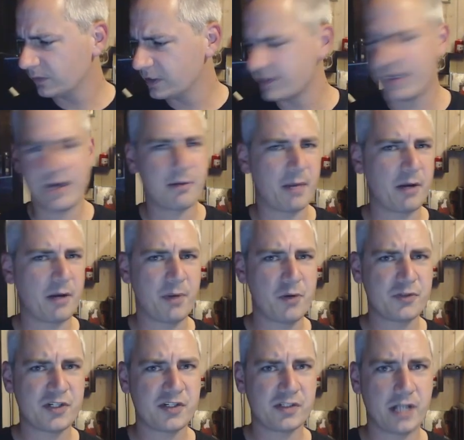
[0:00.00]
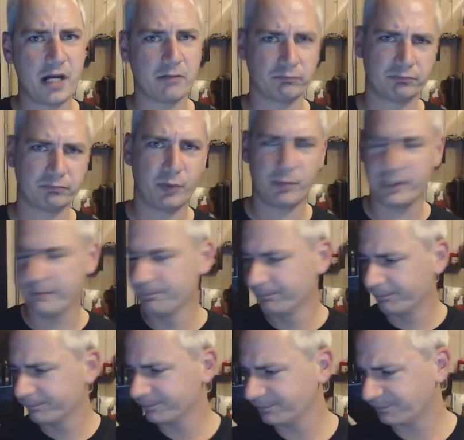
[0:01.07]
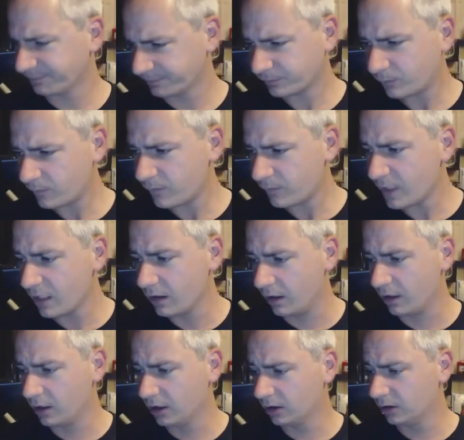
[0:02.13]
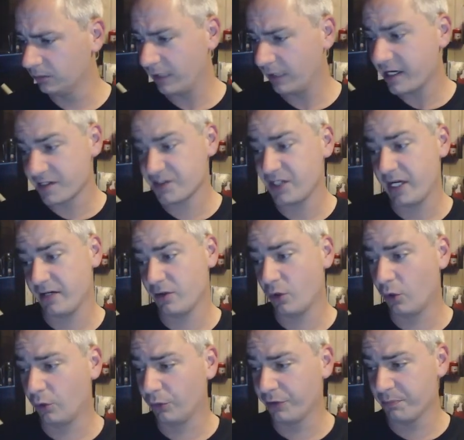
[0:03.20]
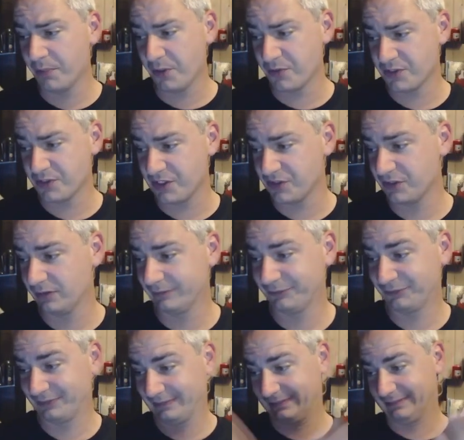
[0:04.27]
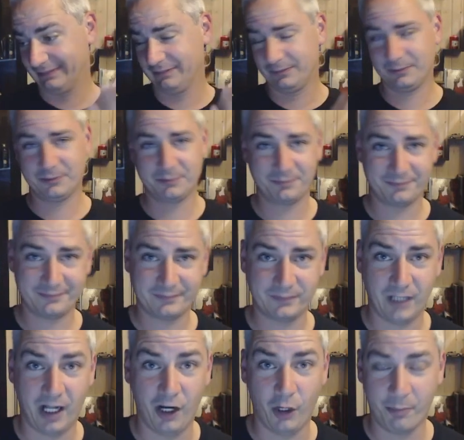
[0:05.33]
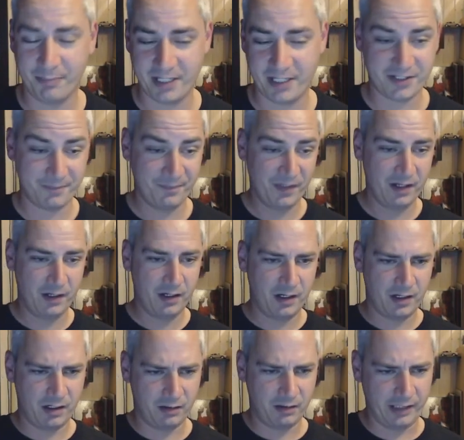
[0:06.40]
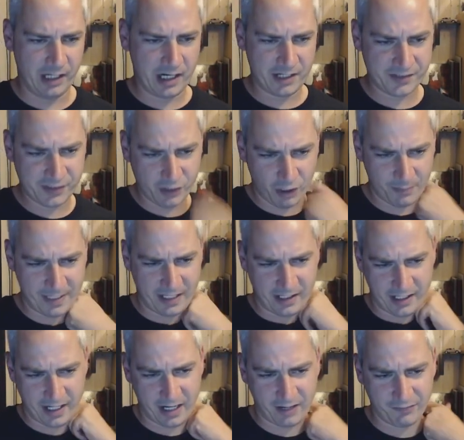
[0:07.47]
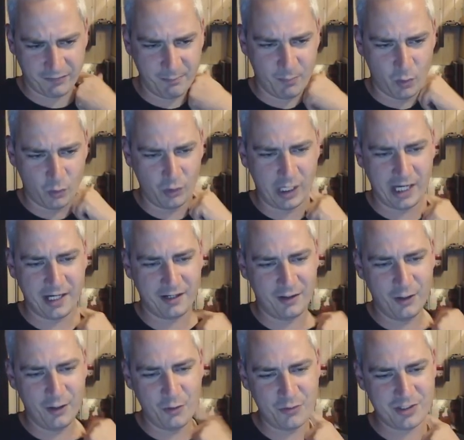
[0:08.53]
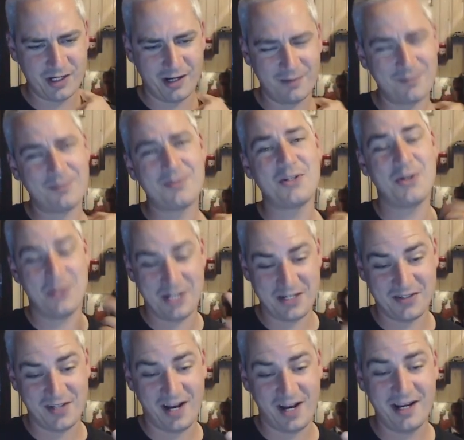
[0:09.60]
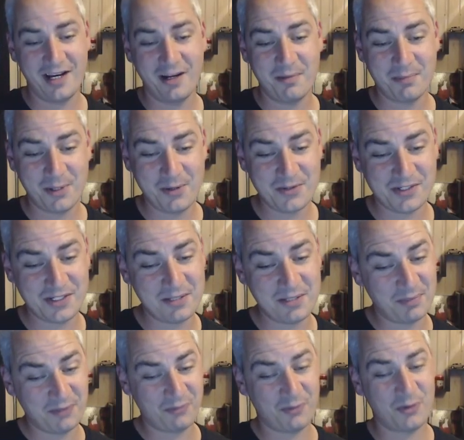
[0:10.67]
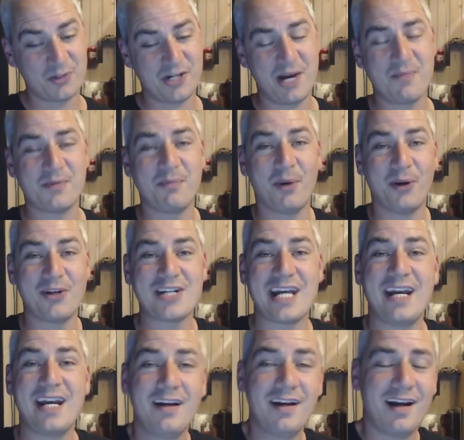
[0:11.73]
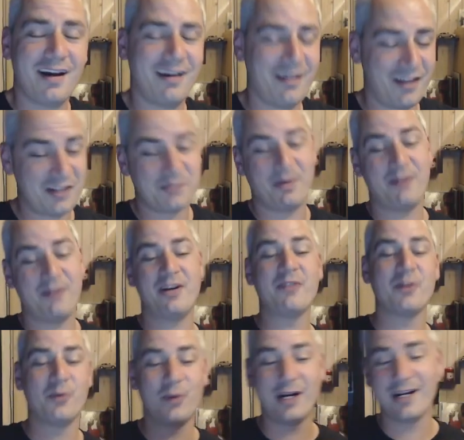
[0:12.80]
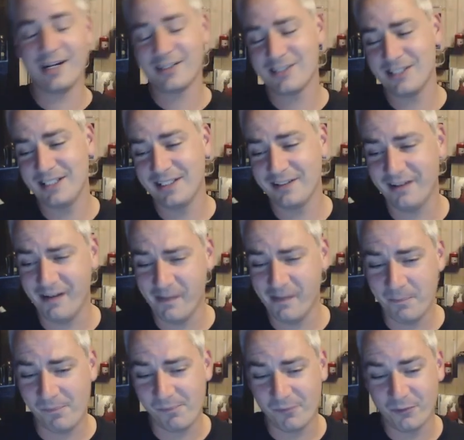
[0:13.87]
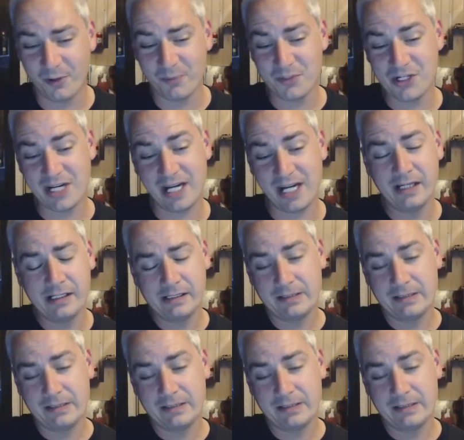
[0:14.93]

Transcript: Is that about the posters? Yeah, probably. Like I said, older posters, a lot better. Last comment I have, more like no time to design a poster before James Bond Day. That's my favorite one, actually, from today.